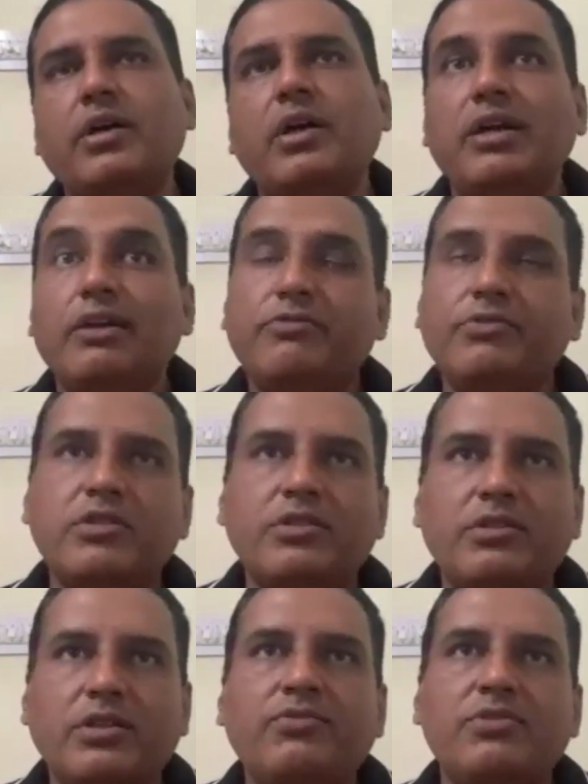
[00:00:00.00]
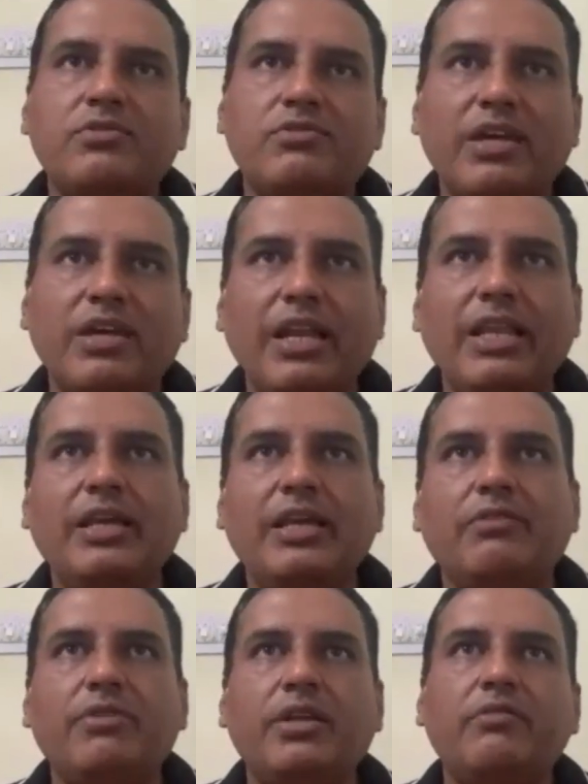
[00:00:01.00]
it was really a very,